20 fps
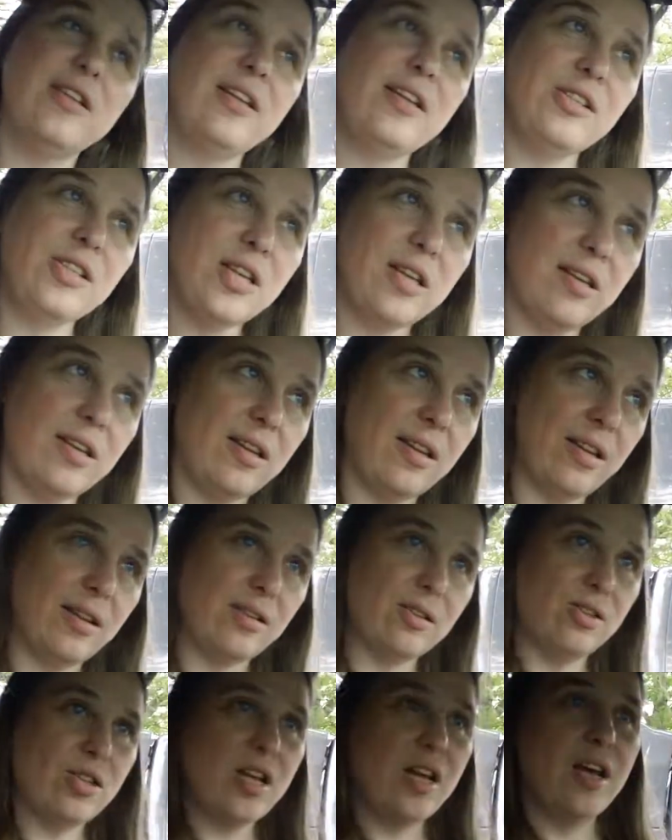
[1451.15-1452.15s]
Listen to
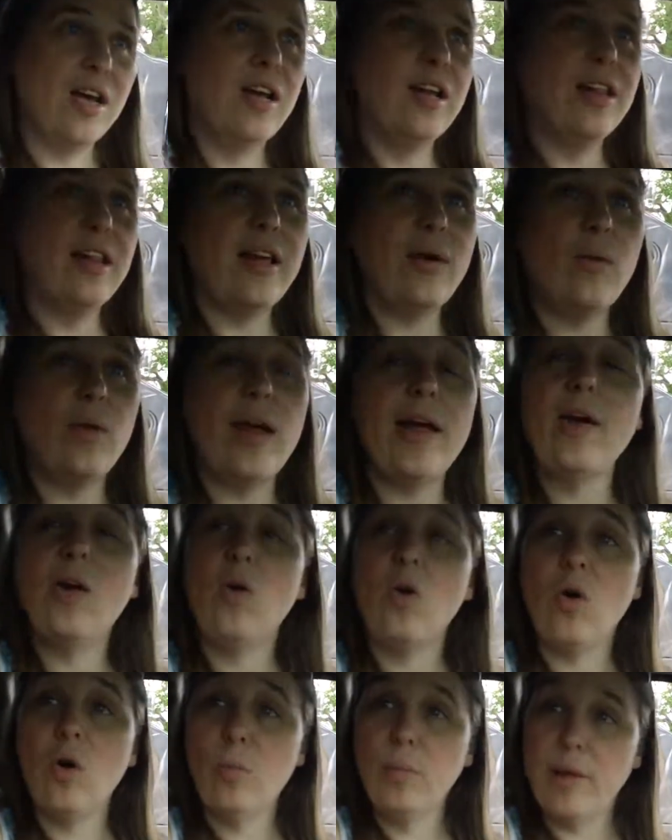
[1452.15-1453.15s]
this. Like when I
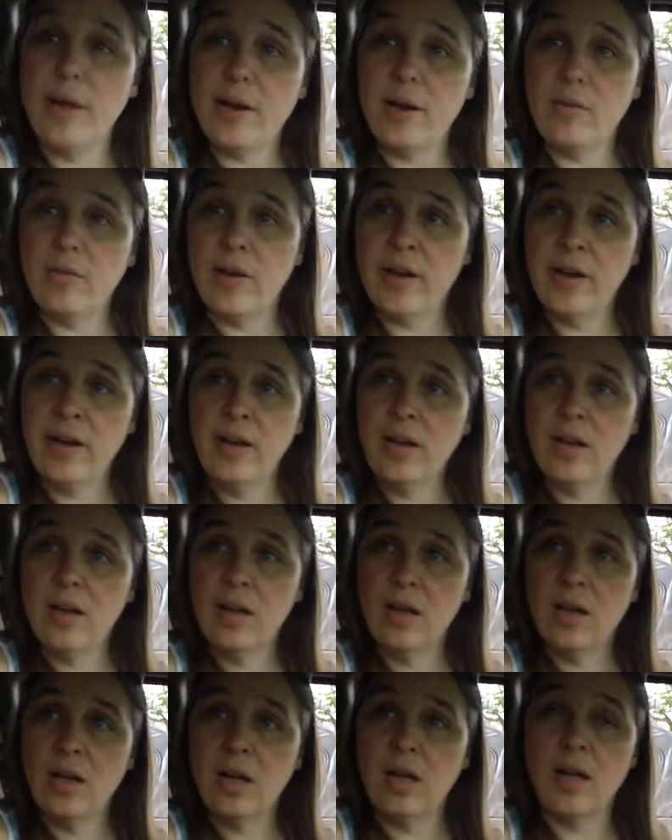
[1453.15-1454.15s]
go home later, right?
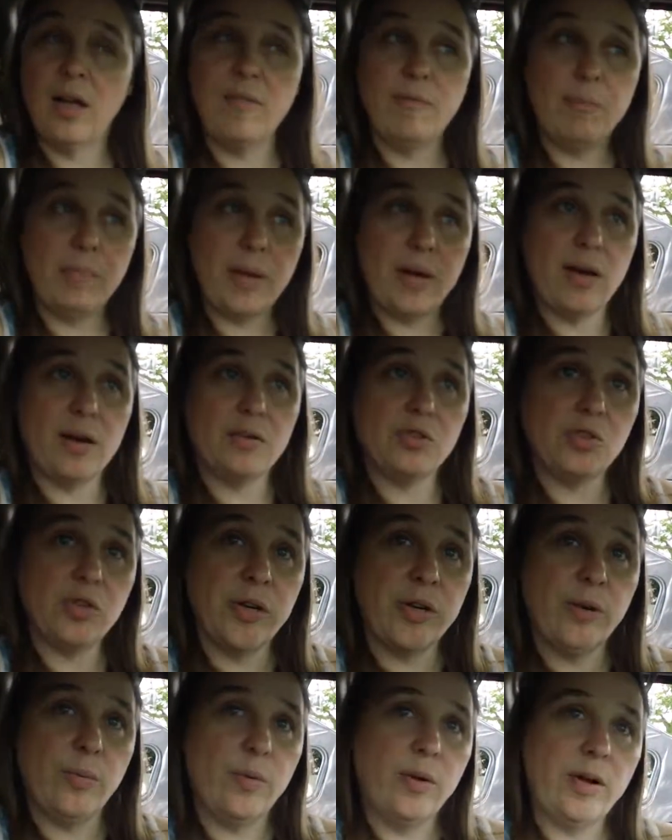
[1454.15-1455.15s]
I'll have bags,
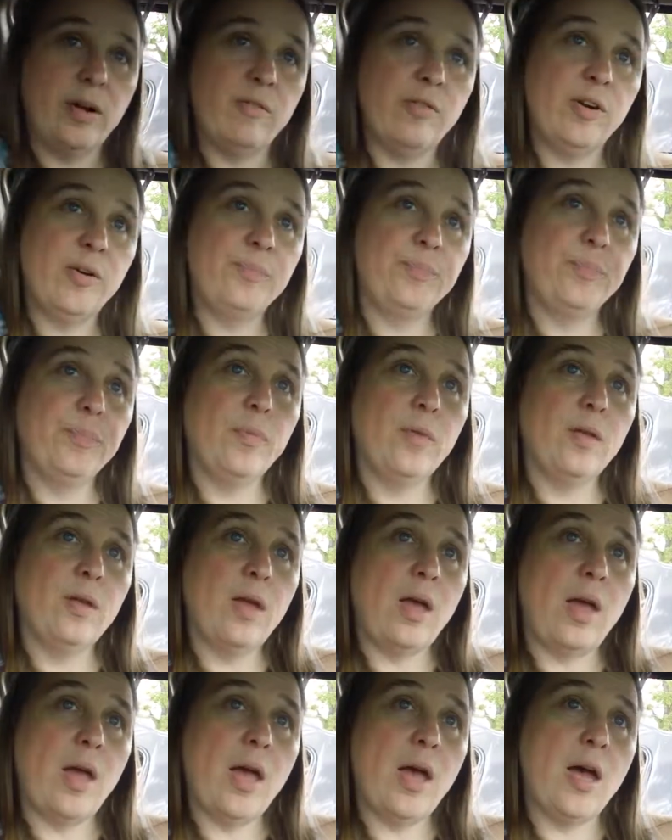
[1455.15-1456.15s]
right, whatever,
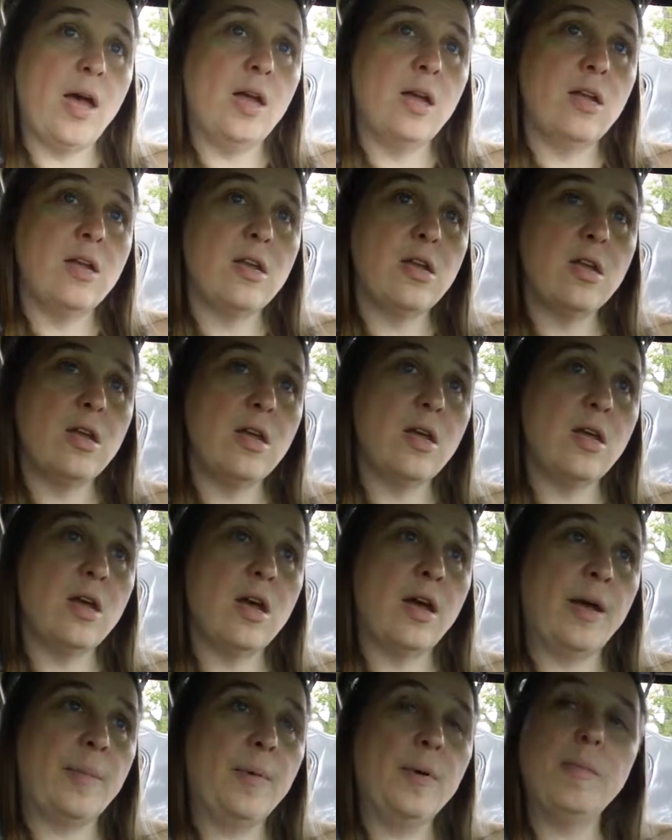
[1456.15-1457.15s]
and
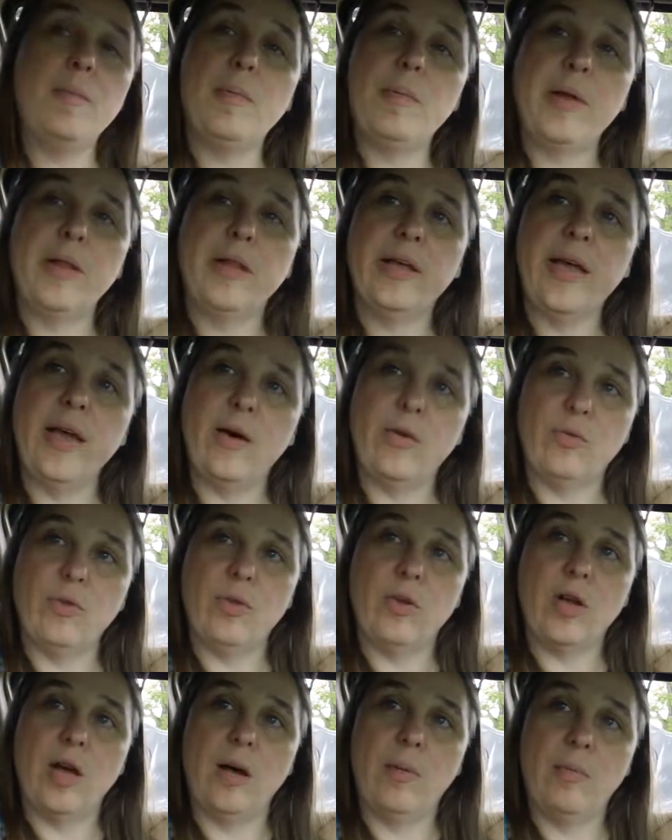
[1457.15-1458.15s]
I put them up on the
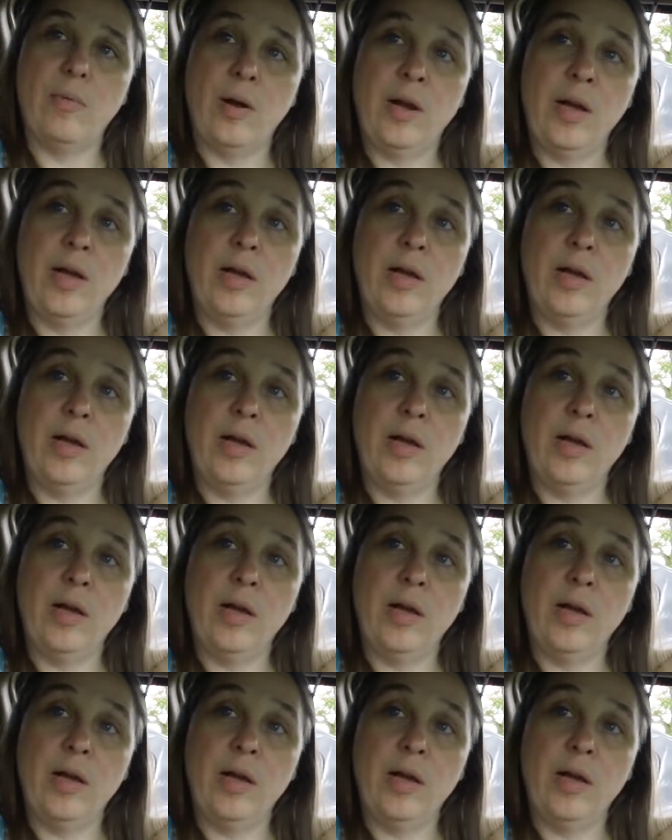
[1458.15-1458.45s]
countertop, right?